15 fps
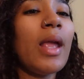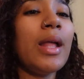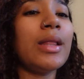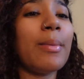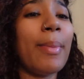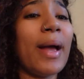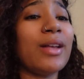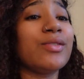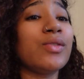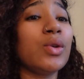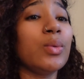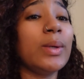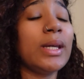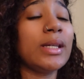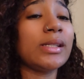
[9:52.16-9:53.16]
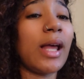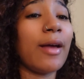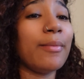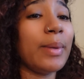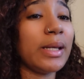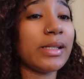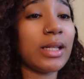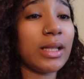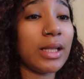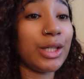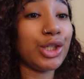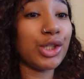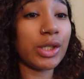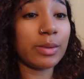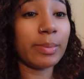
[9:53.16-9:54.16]
the past few weeks i've
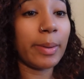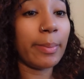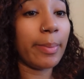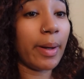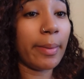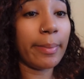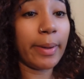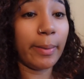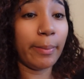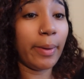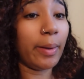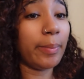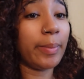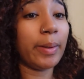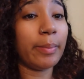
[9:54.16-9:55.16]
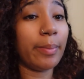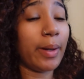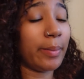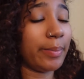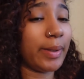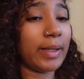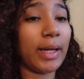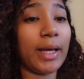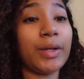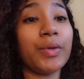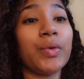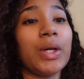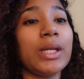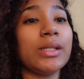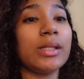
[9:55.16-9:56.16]
basically just been pumping pumping pumping like
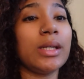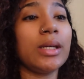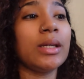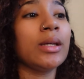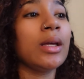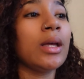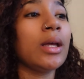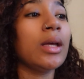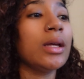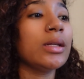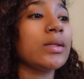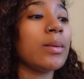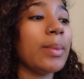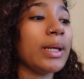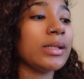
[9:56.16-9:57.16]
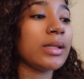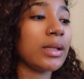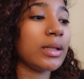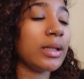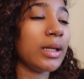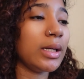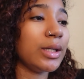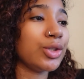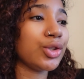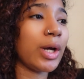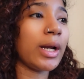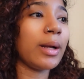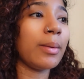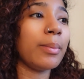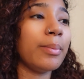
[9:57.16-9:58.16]
crazy to basically try
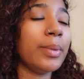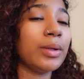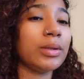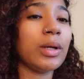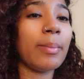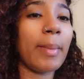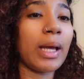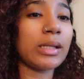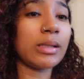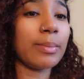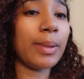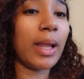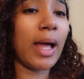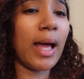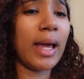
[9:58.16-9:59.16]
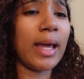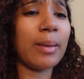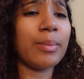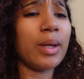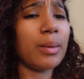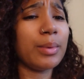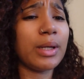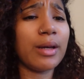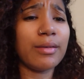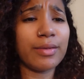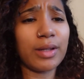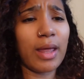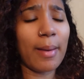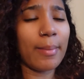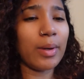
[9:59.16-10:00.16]
to build up my supply and be able to give
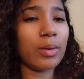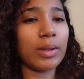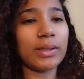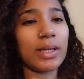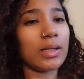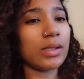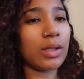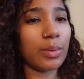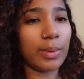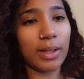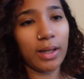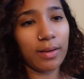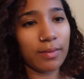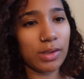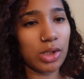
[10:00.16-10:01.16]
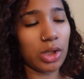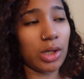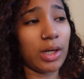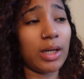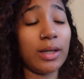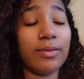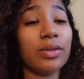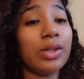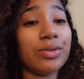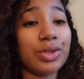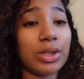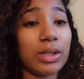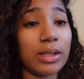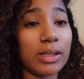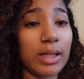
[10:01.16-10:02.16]
her that milk because i still want to give it to her even if
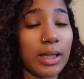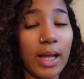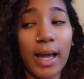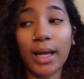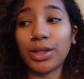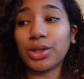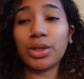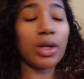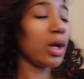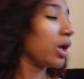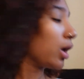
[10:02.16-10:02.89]
she doesn't latch